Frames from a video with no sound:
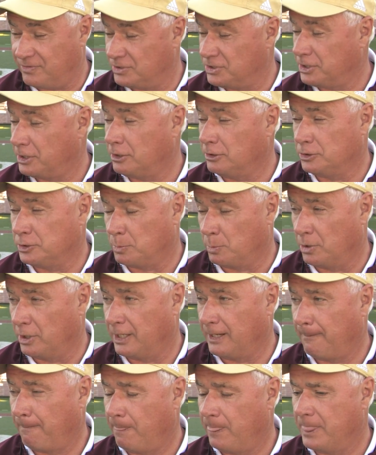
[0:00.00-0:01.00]
physical
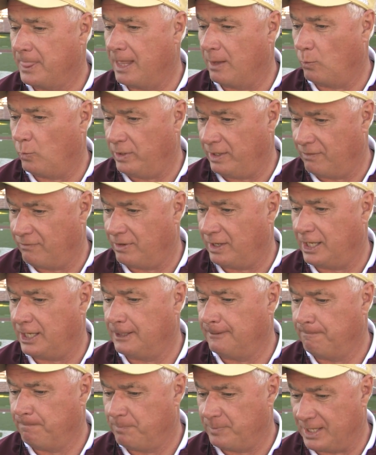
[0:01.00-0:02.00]
spring that we have
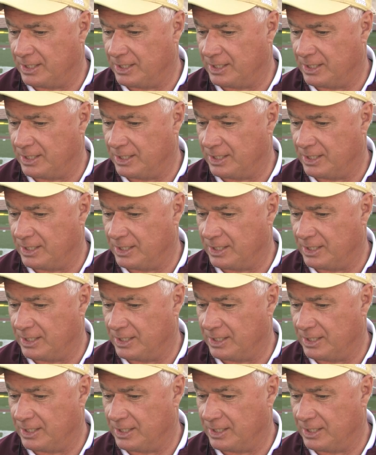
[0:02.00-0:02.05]
had.